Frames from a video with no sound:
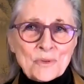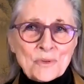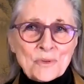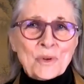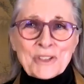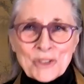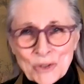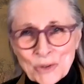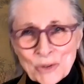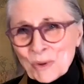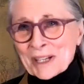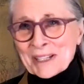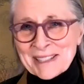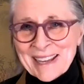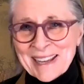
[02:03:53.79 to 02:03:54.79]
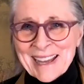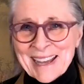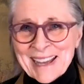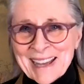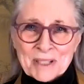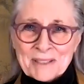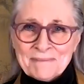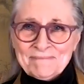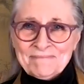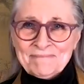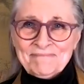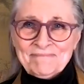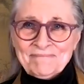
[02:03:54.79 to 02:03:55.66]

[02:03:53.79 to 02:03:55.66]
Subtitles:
what you want to happen,